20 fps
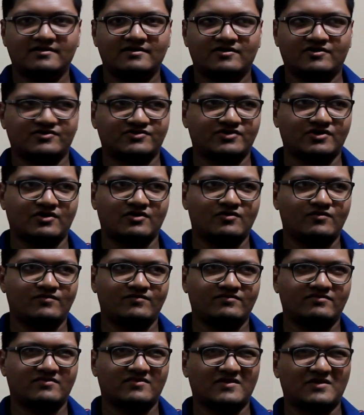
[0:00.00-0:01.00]
or so,
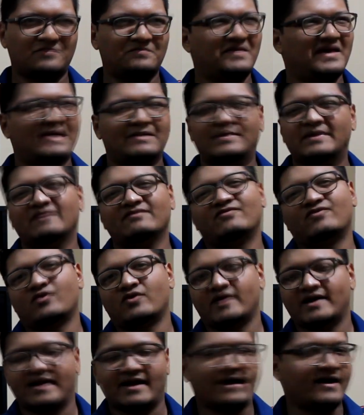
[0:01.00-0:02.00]
maybe
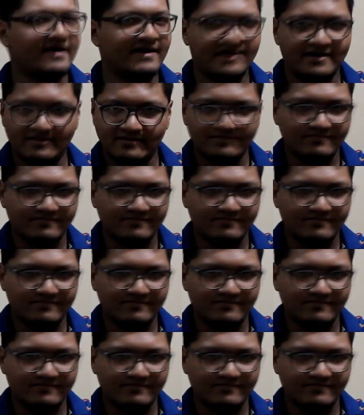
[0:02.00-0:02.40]
for an hour,